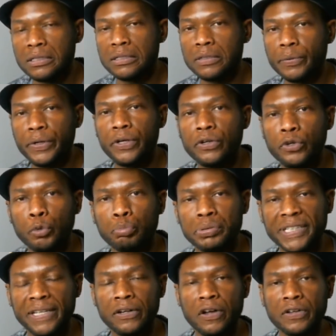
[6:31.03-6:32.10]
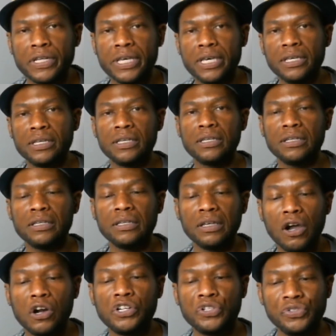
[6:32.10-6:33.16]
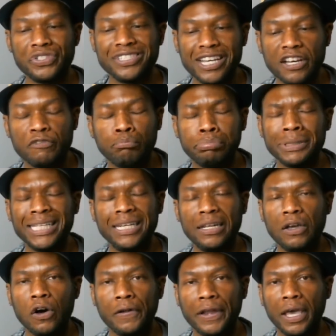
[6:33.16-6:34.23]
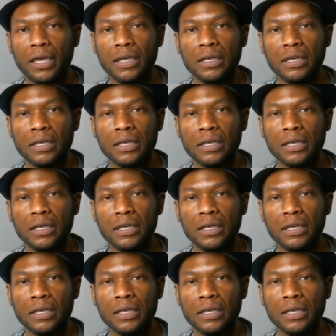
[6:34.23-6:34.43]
What are you going to do? Bleed all day? Aren't you sick of bleeding all day?